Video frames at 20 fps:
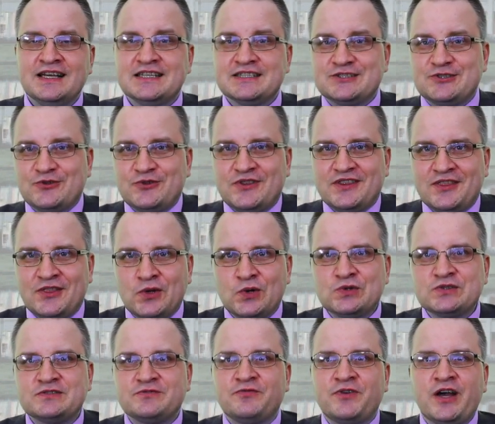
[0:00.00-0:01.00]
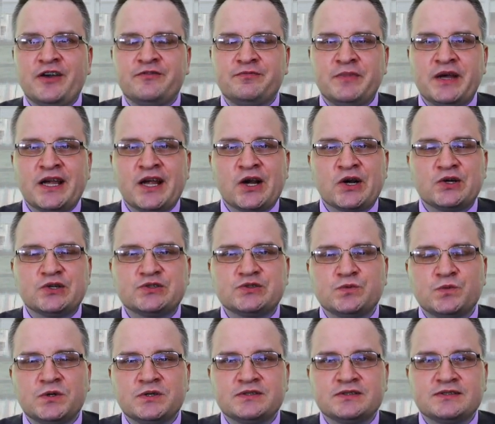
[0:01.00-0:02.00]
So those 5 megahertz
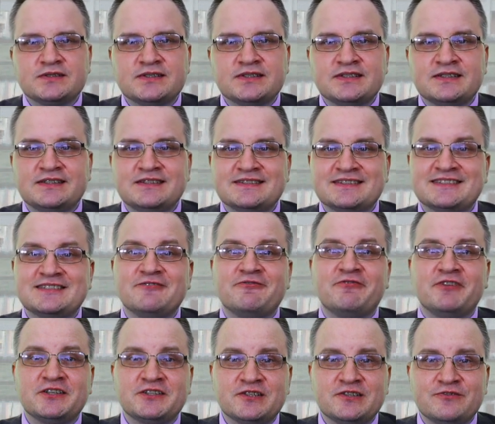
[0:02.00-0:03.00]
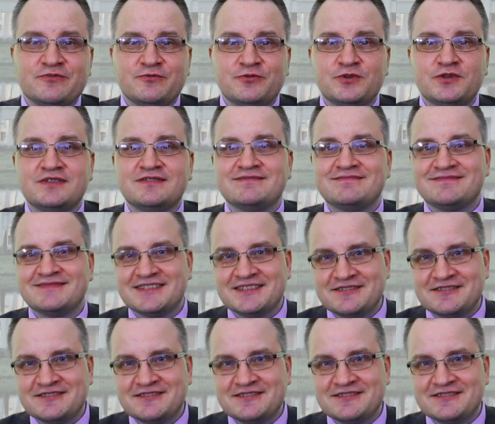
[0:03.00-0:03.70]
is sufficient for